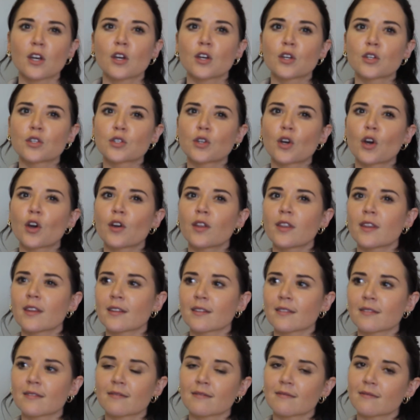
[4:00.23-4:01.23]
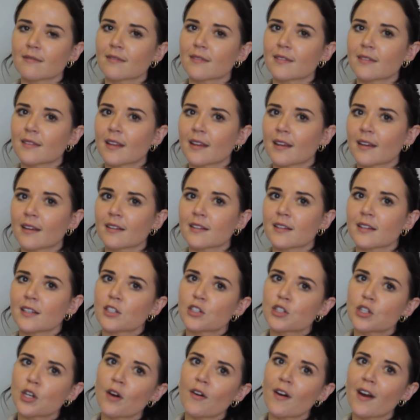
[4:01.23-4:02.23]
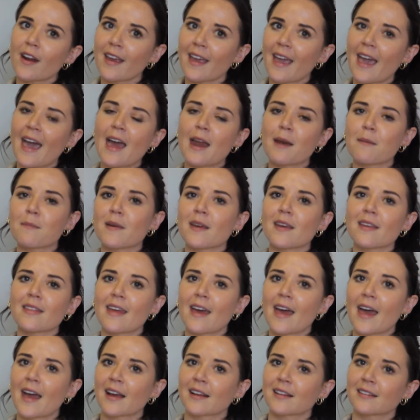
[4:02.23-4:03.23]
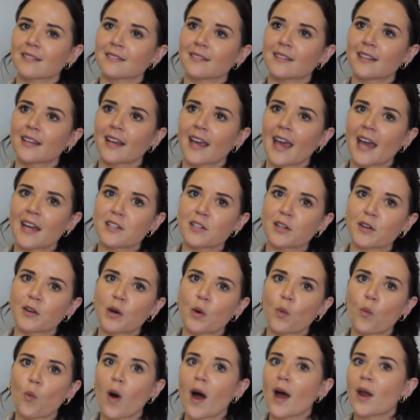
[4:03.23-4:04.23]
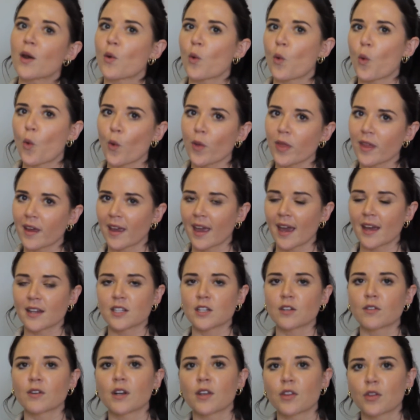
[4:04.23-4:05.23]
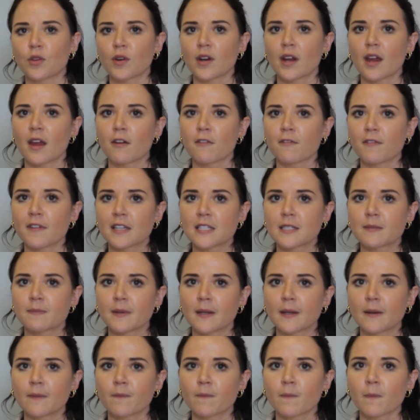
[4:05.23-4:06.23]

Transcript: So the insurer can be the category 1 or the category 3 FSP.